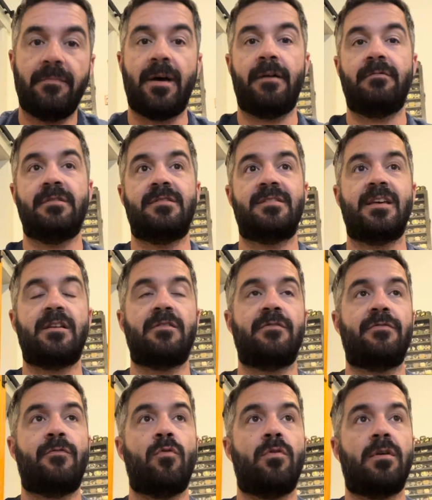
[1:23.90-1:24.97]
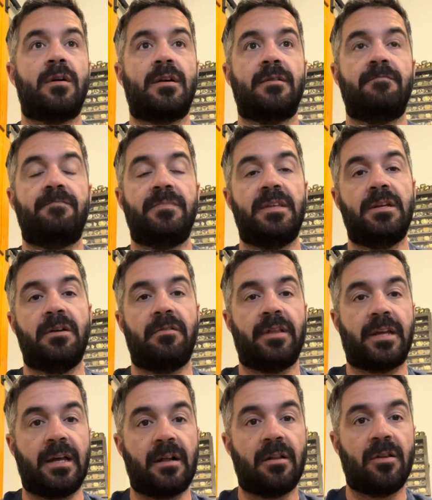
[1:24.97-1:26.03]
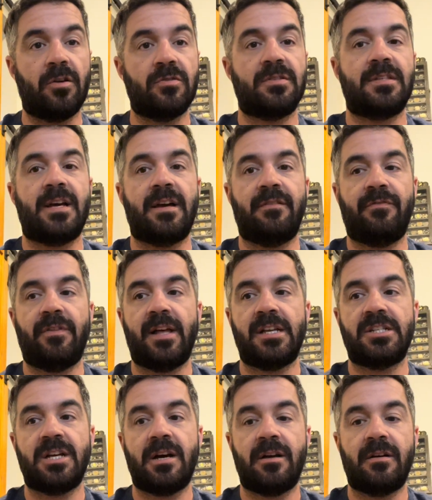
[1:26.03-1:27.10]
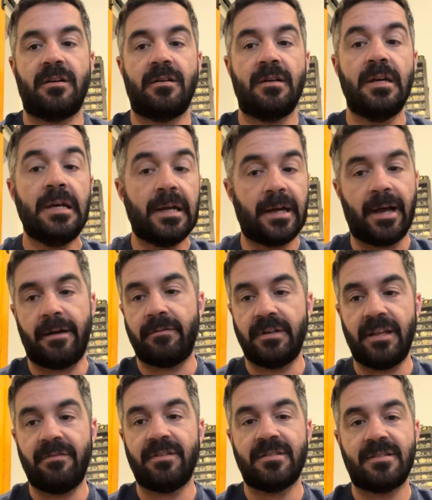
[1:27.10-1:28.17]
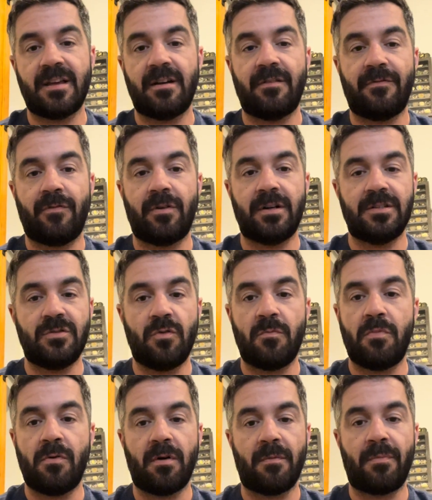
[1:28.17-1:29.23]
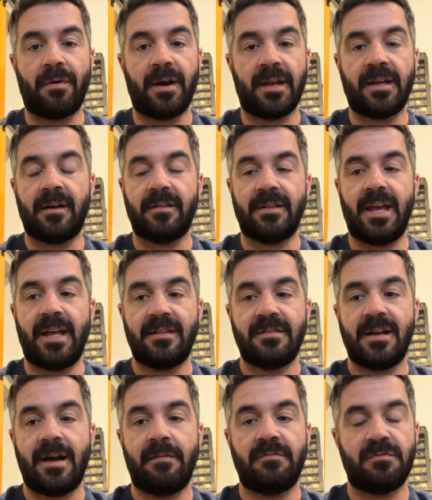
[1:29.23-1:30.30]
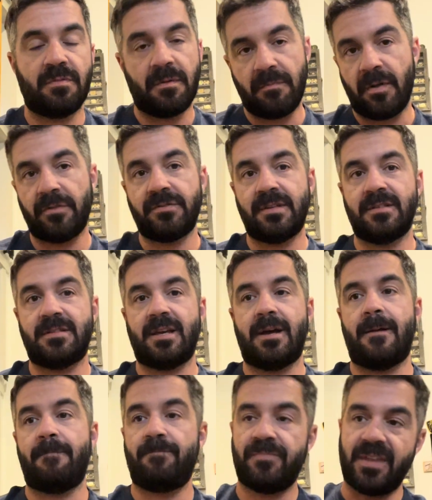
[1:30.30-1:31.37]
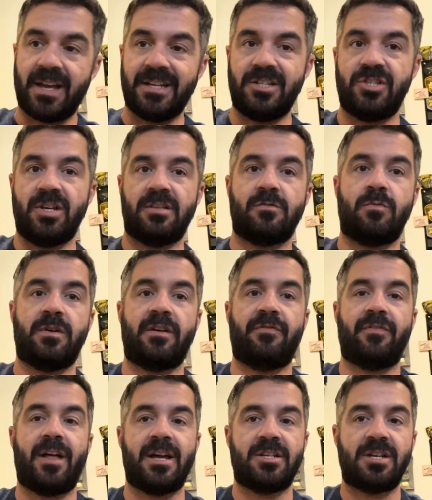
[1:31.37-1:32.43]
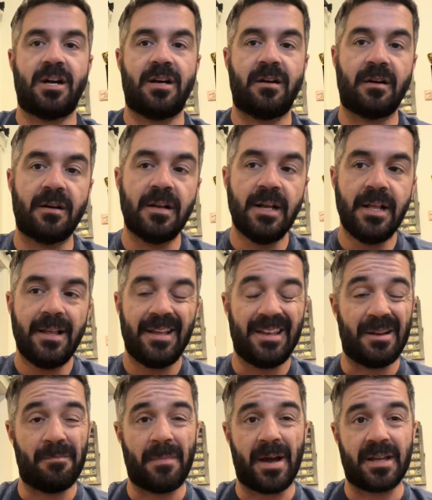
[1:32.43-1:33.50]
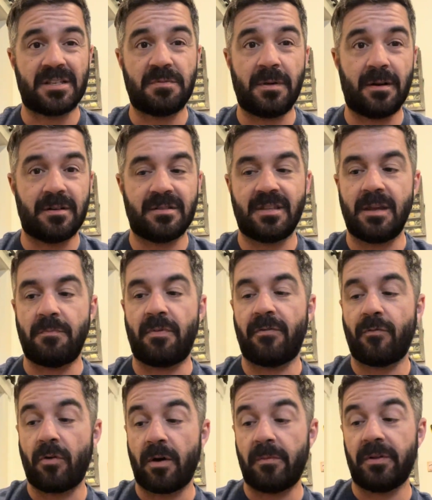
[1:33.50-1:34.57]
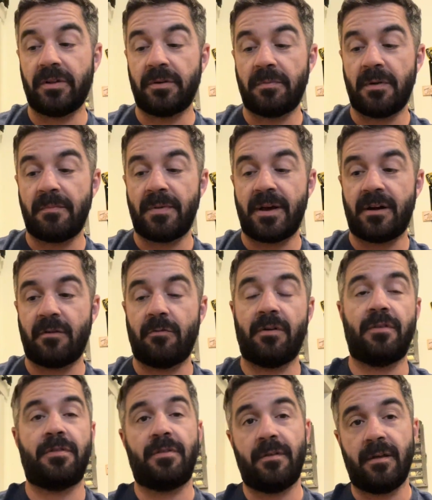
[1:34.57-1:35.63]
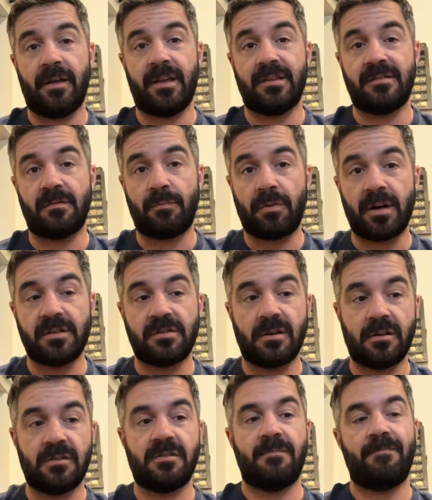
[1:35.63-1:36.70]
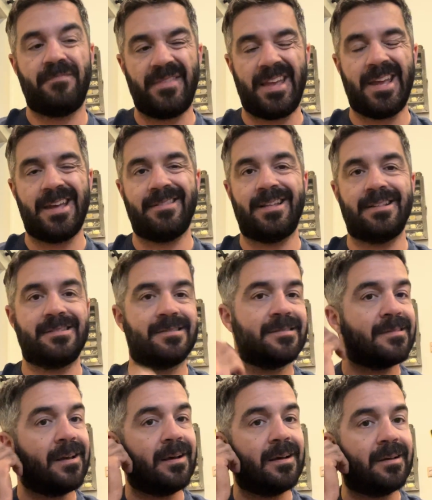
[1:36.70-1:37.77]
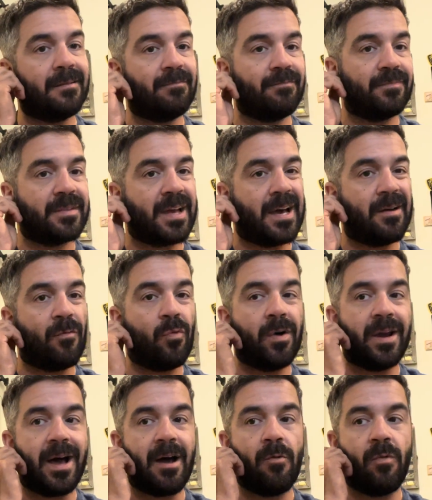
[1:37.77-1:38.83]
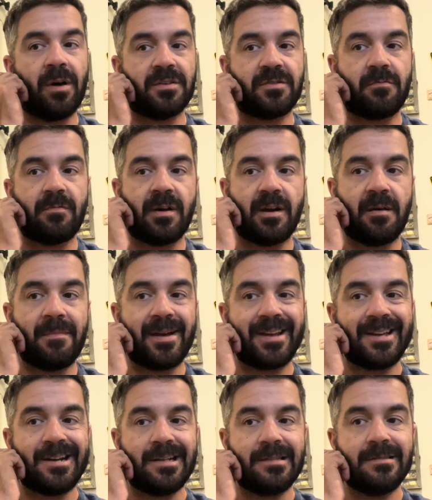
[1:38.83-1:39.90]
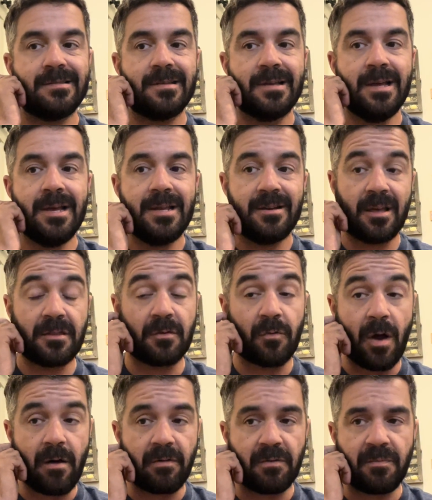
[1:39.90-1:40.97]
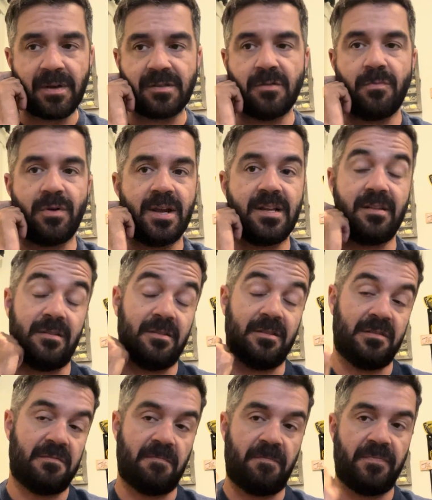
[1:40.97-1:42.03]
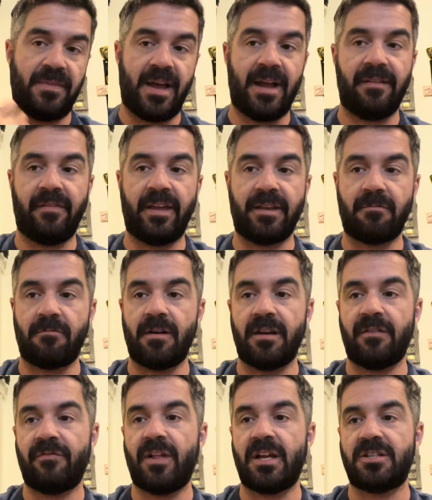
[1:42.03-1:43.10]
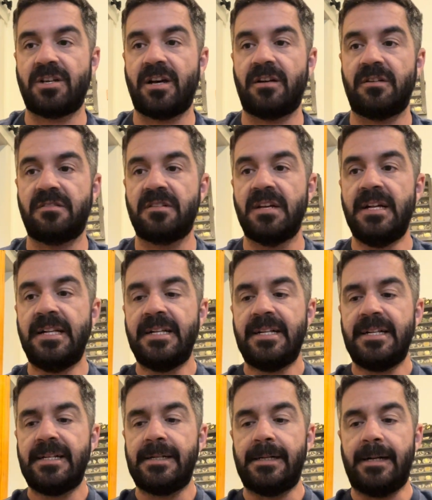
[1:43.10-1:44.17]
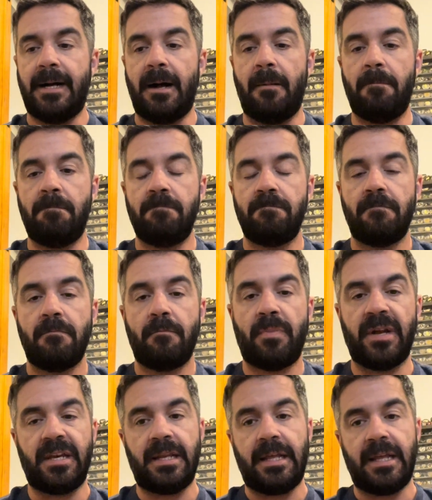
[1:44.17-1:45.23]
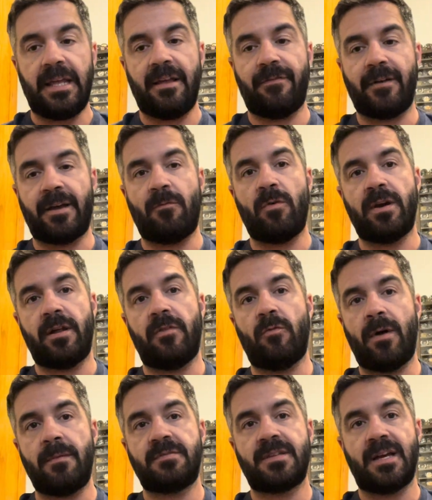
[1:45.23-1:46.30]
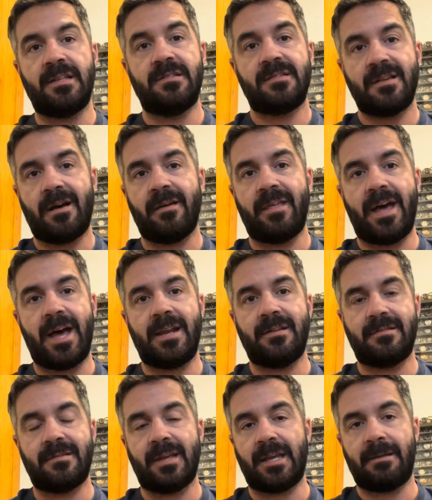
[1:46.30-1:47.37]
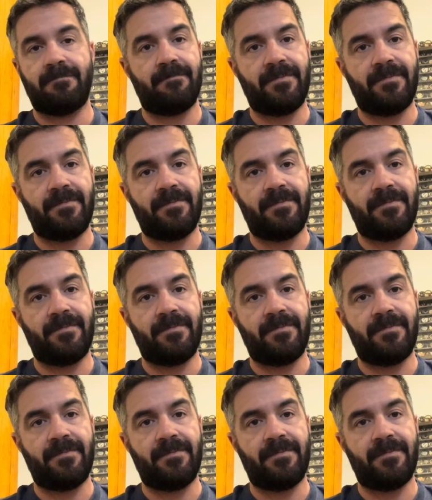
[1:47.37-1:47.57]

would settle for, like a closed tine flash hider. I would even settle for a dual port brake out at times, but most of the time I just want a flash hider. In my experience, they perform a little bit better with suppressors, and that's kind of what I want to run on my guns. Nothing wrong with muzzle brakes, it's just I like running flash hiders. But if I went on the website and saw that, it's like